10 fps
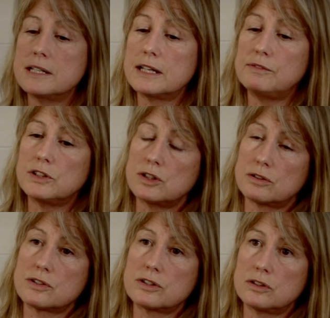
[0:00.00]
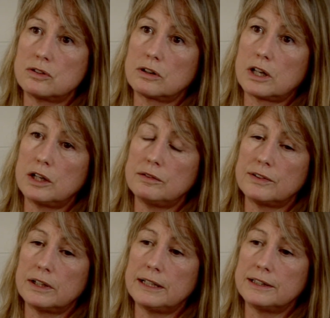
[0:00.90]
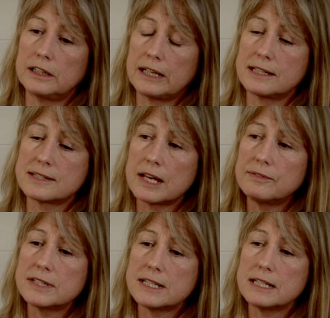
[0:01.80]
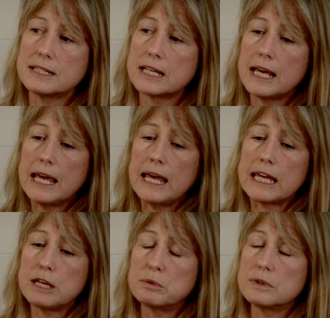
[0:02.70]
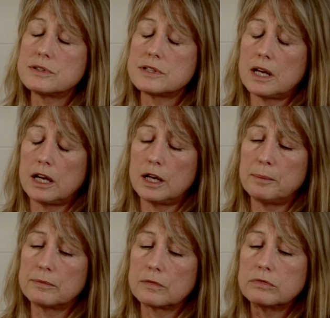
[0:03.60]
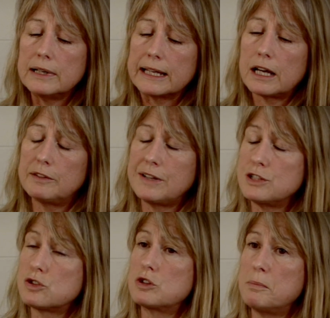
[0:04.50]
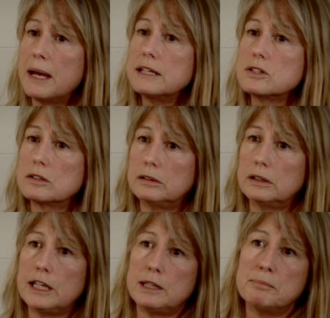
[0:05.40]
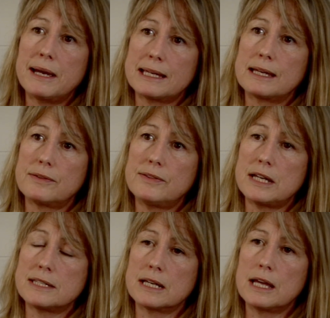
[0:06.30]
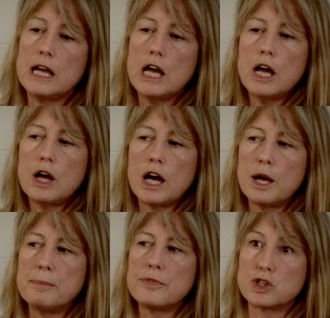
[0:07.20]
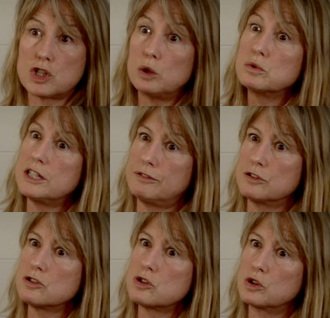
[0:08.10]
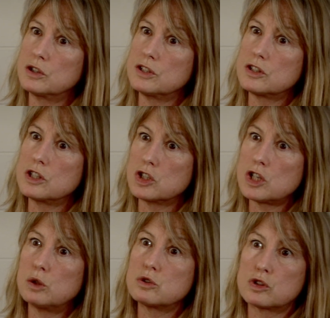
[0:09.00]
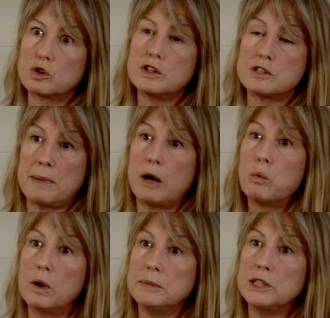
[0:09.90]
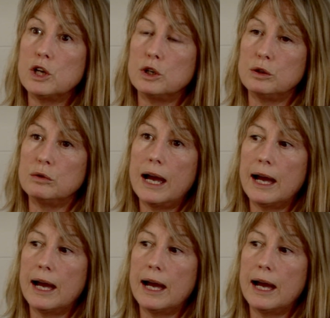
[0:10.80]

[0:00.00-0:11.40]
David Johnston took over in the late 70s, he was really kind of instrumental in making theatre that told different stories, that told stories about women who,